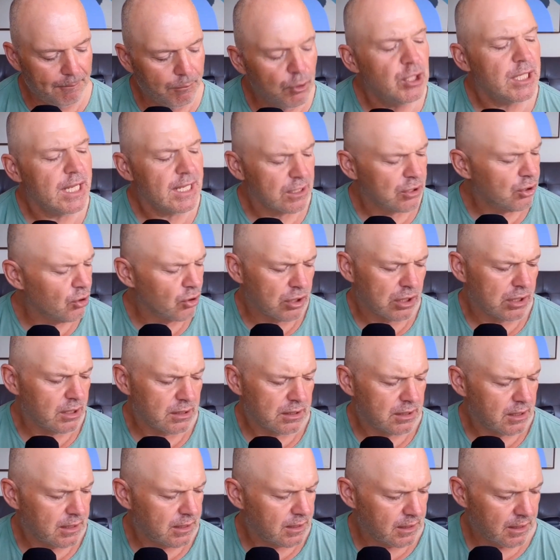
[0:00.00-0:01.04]
yeah, look,
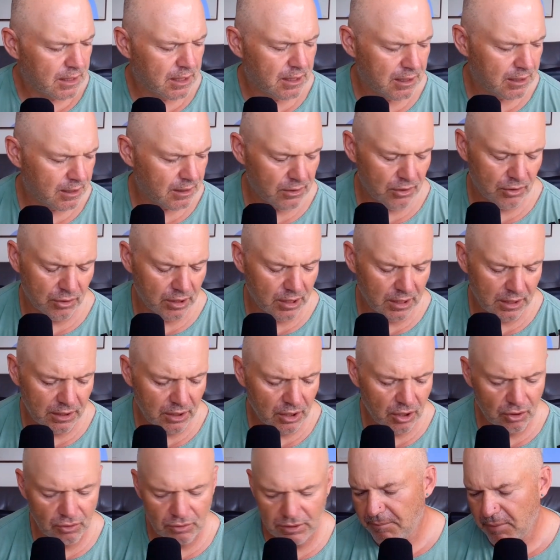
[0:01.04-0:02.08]
and I
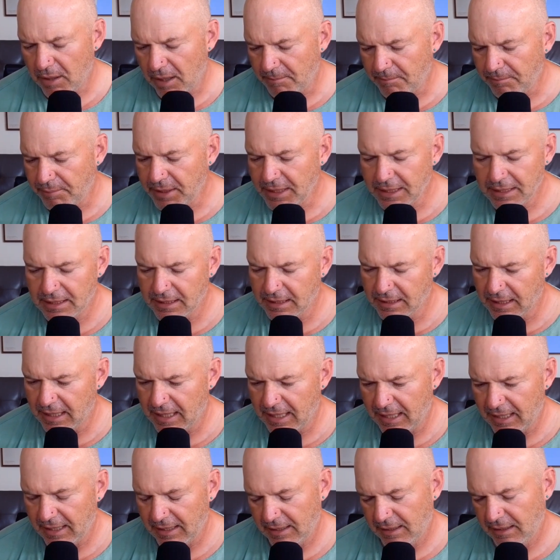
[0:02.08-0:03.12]
know I'm beating
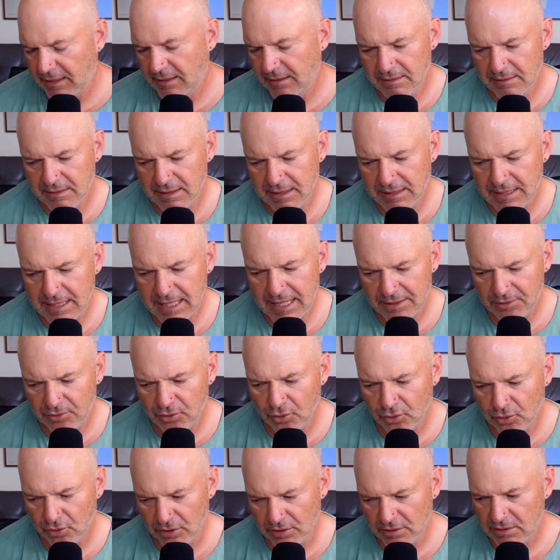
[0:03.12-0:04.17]
a dead
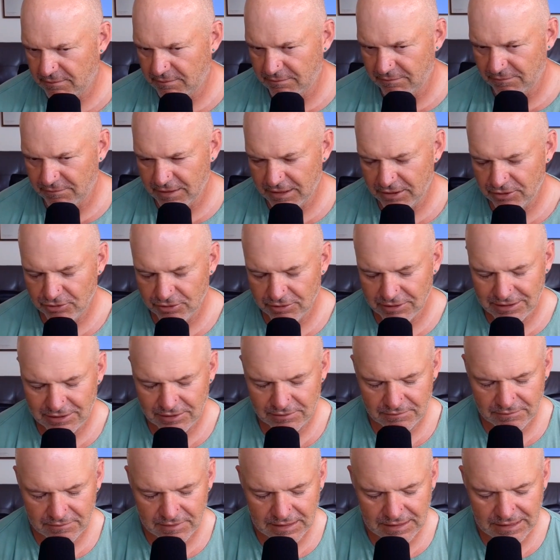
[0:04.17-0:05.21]
horse,
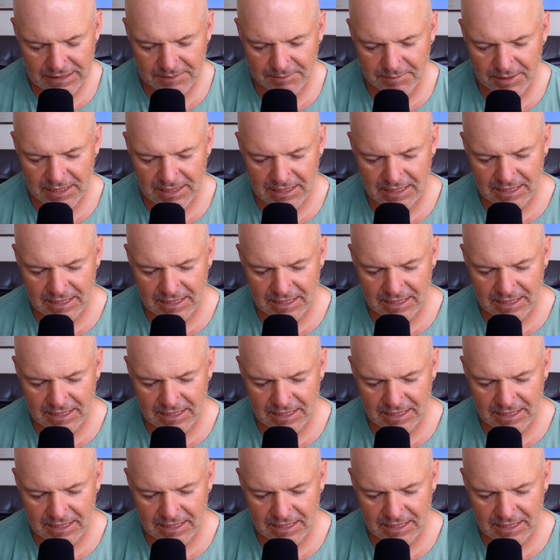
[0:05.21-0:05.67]
figuratively speaking.